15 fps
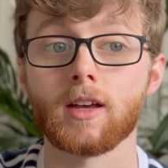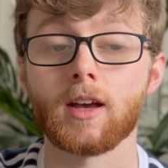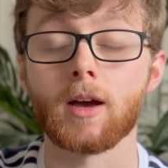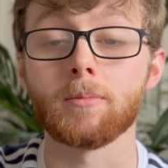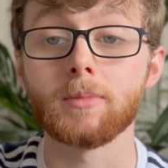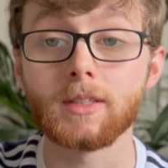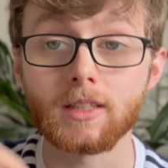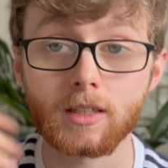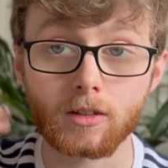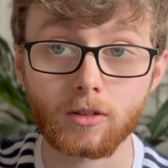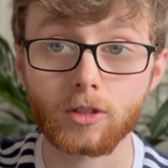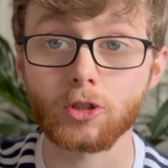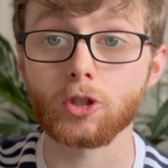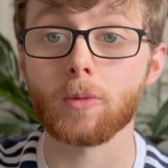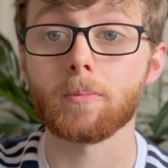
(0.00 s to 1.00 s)

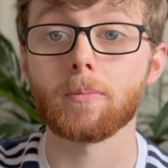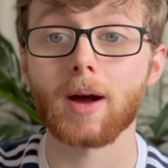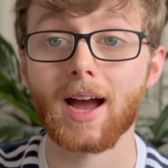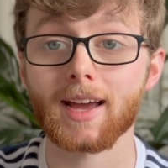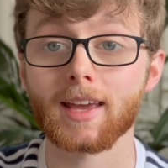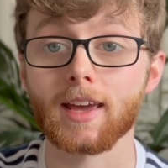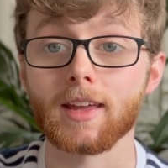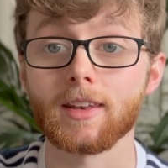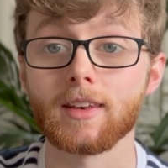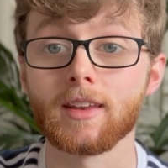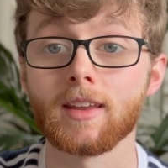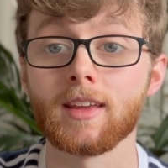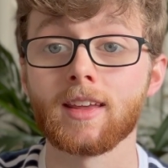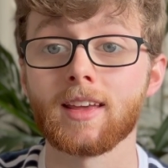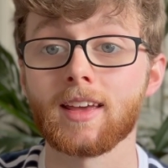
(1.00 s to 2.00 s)
immediately jump back in
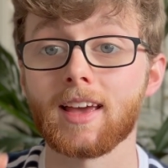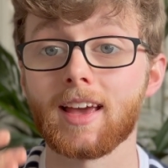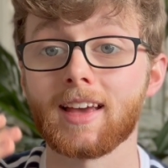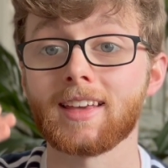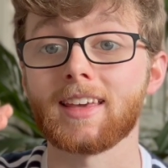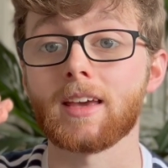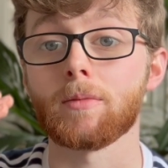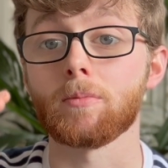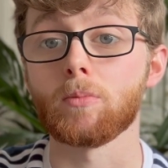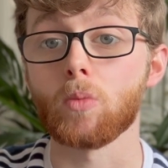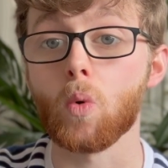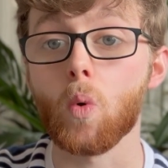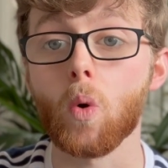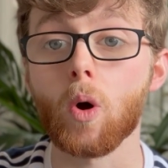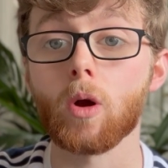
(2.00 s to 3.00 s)
and get
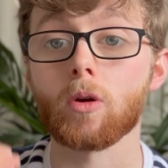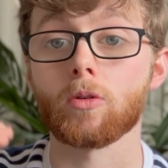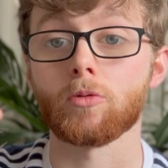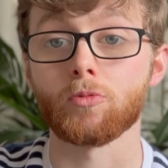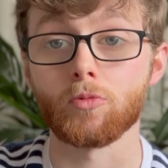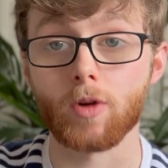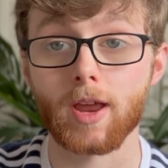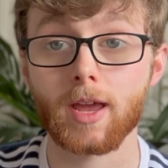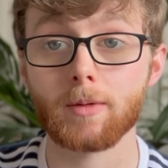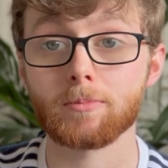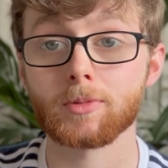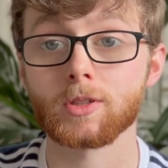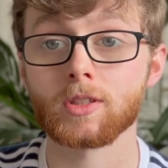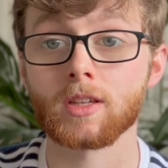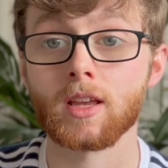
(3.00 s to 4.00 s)
more
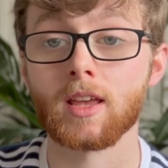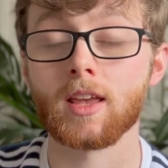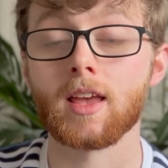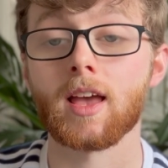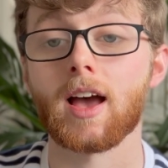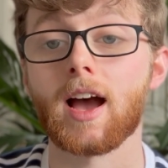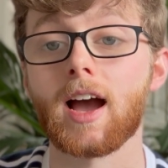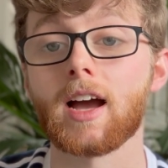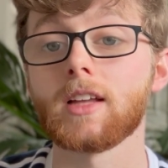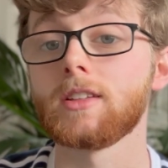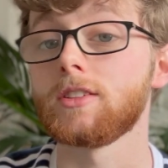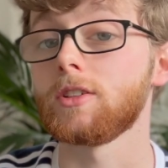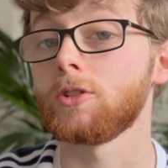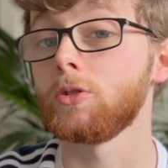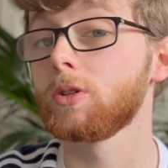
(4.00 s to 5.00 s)
reps,
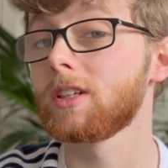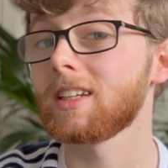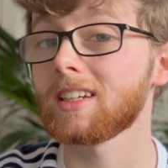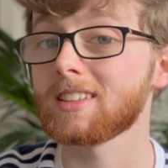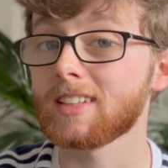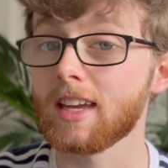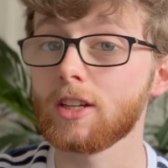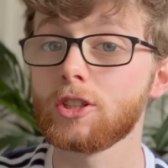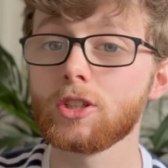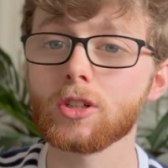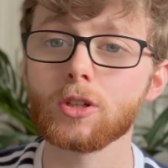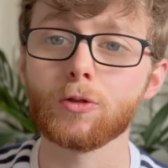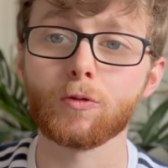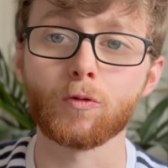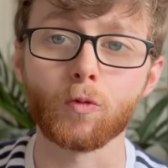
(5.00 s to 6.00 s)
and you can
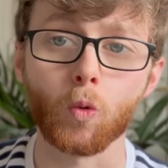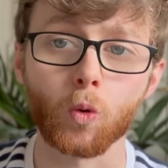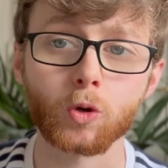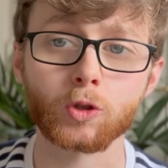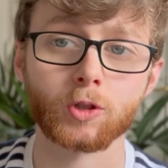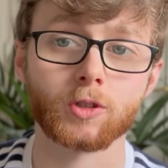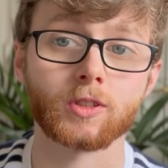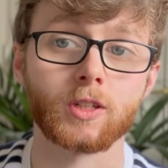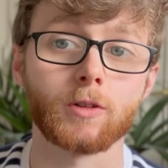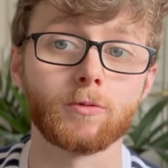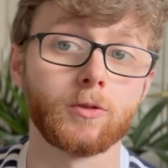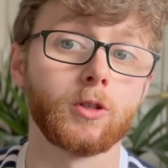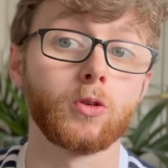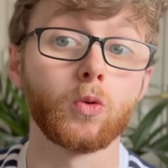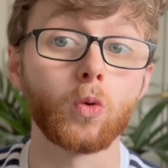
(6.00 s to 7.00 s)
essentially force yourself
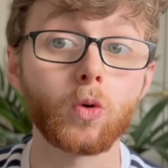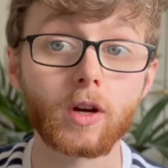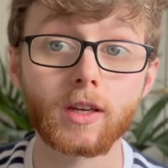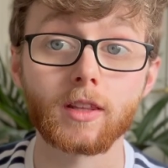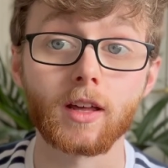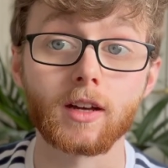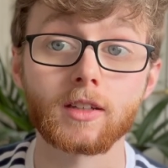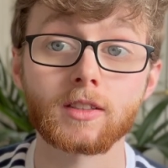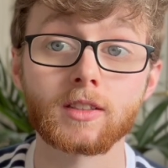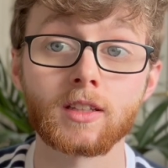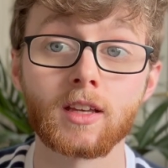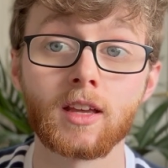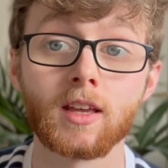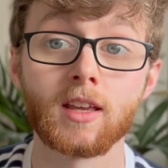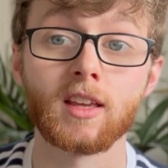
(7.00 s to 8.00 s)
to grow like this.
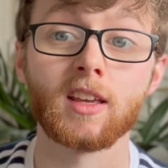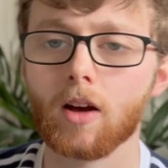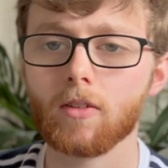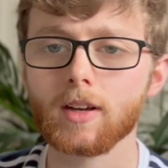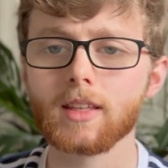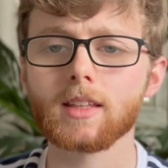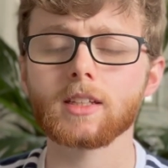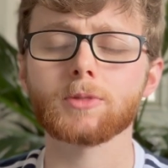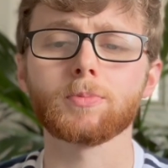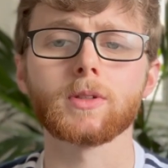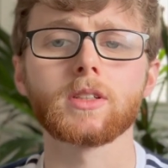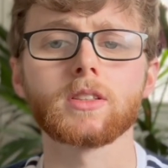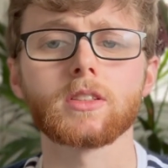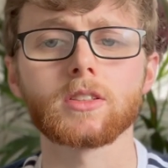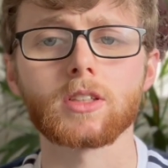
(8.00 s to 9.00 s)
I like this
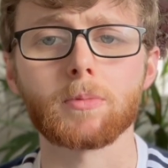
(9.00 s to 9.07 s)
because there's